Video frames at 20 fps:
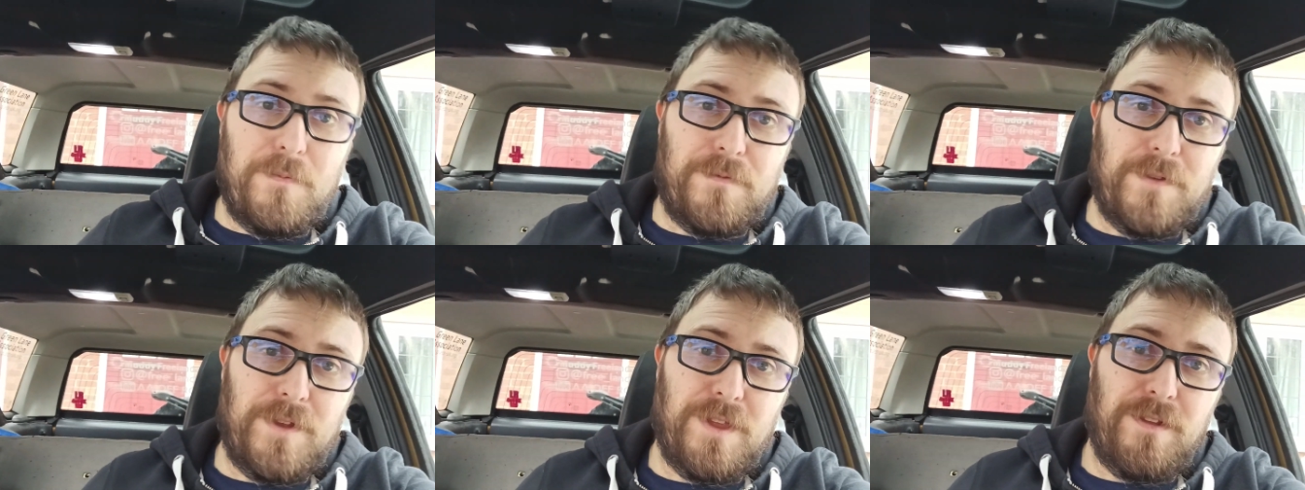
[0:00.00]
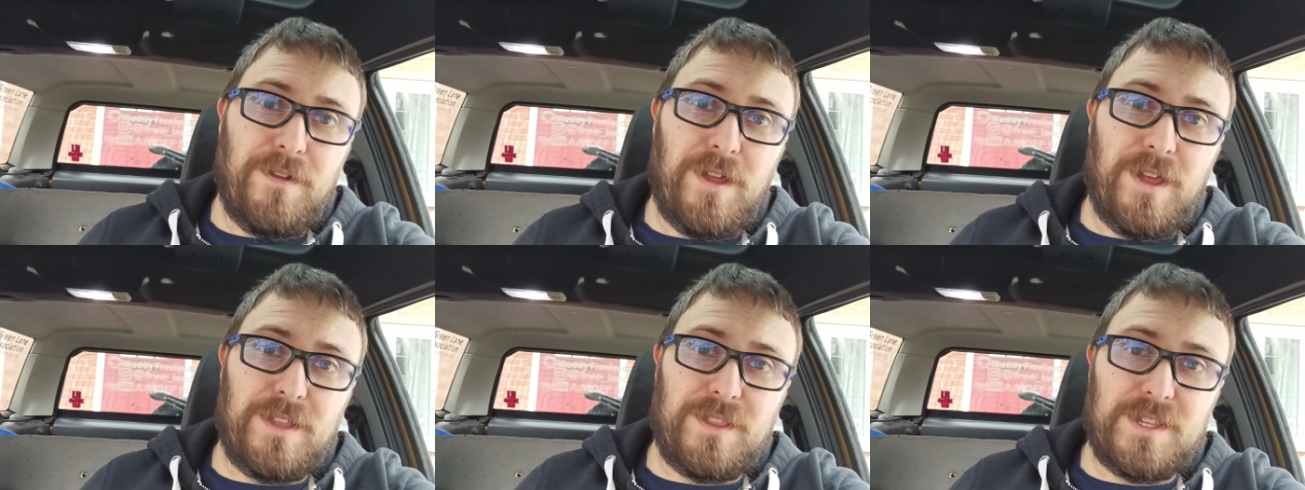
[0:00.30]
you
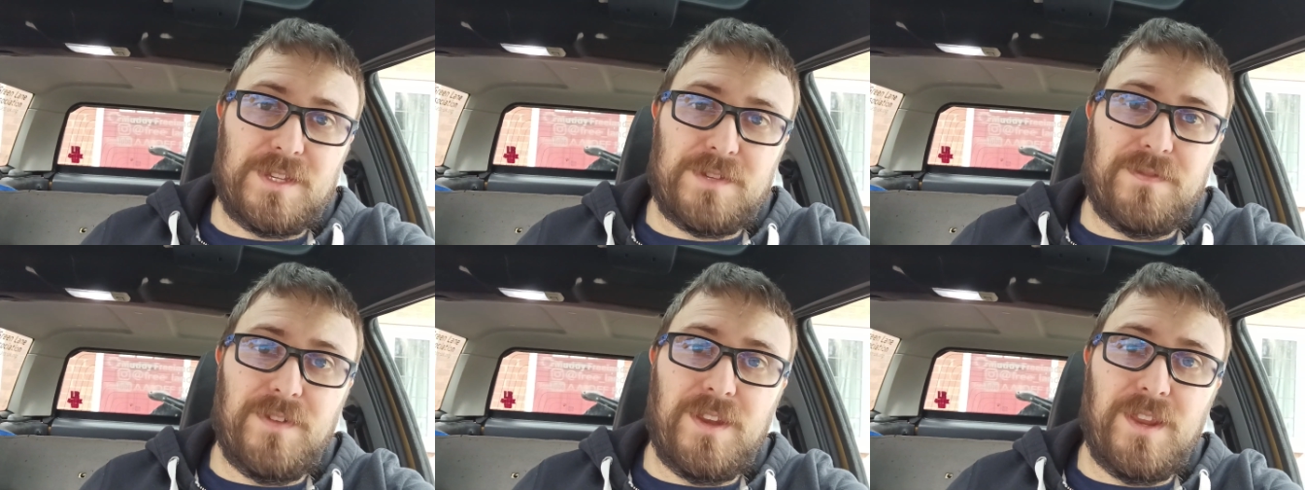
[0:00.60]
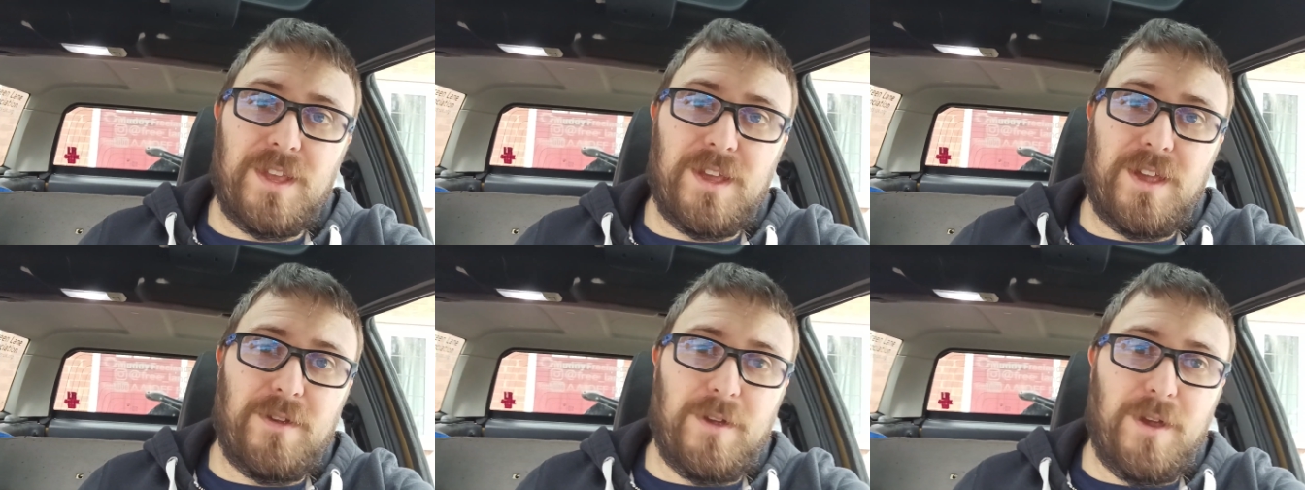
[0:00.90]
like this
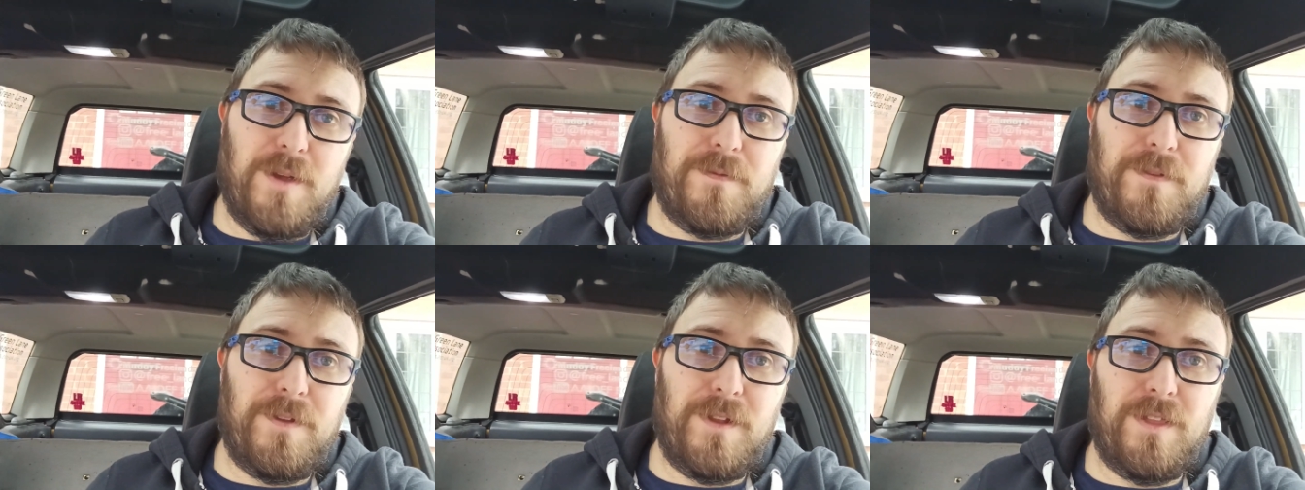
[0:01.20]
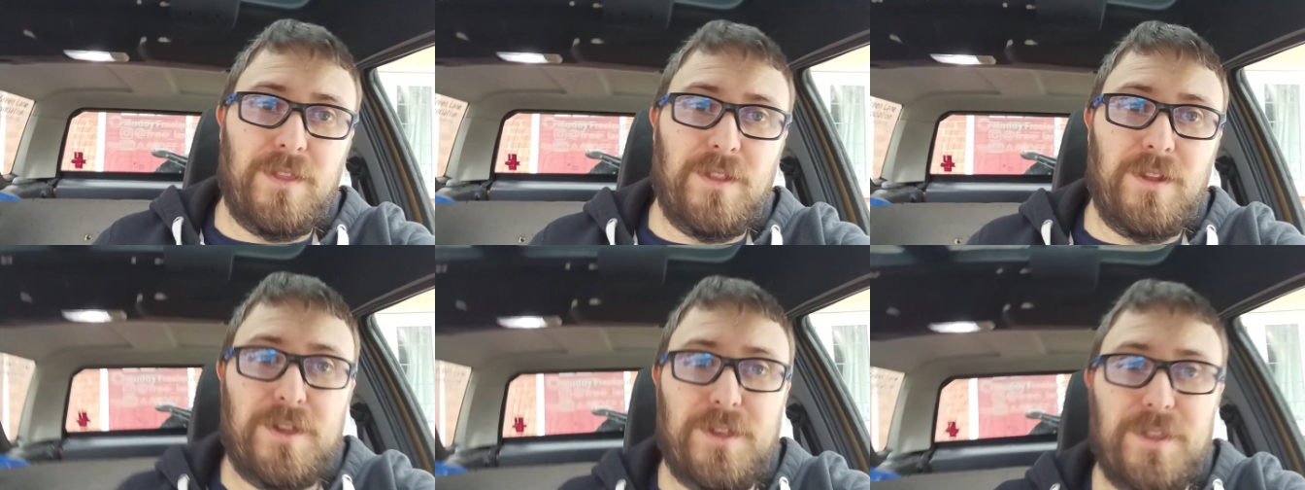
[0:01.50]
video. Hopefully you like the
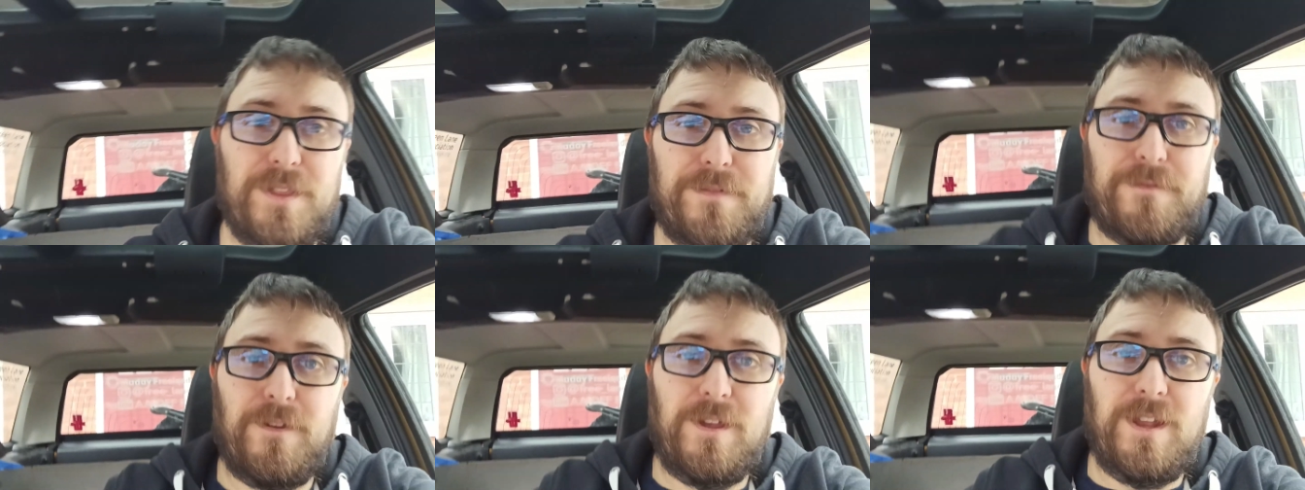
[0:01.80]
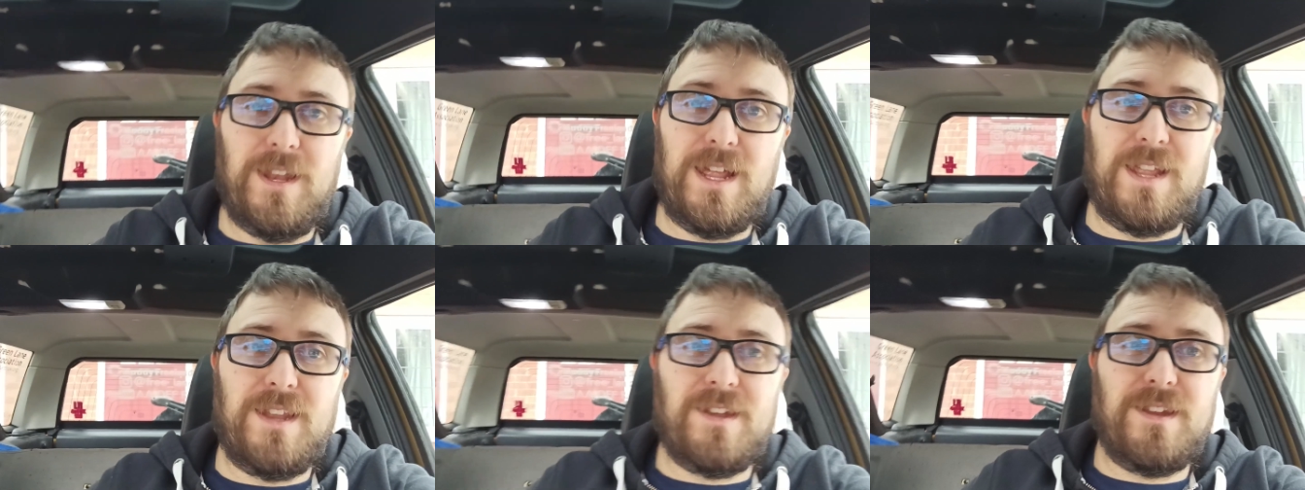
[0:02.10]
look of the
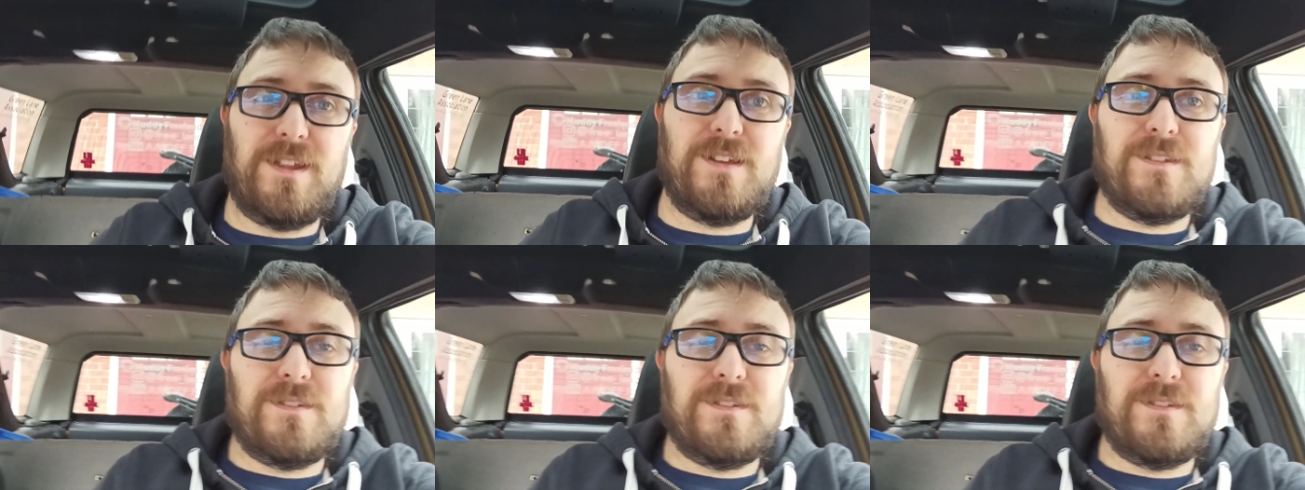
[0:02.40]
Freelander.